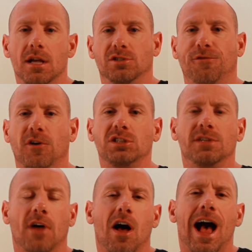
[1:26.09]
So first
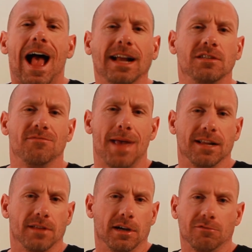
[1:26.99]
of all, active
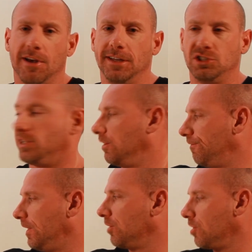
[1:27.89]
magnetic ranging in
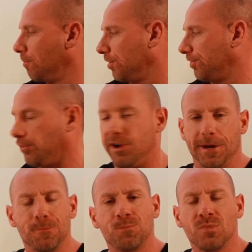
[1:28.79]
figure number
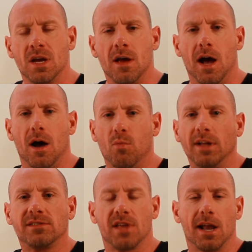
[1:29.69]
3.
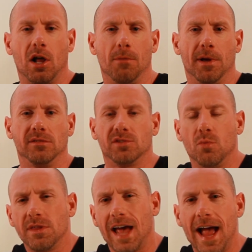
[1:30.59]
What's that all about? So
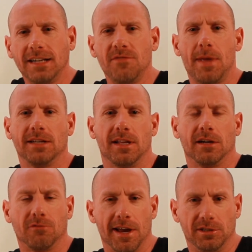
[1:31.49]
with active magnetic
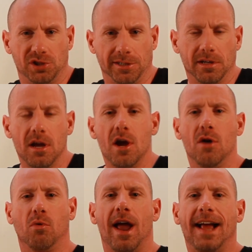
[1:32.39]
ranging,
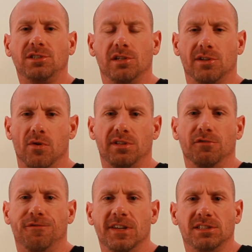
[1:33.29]
we're actually going to
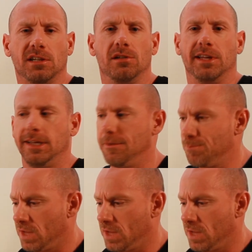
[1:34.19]
physically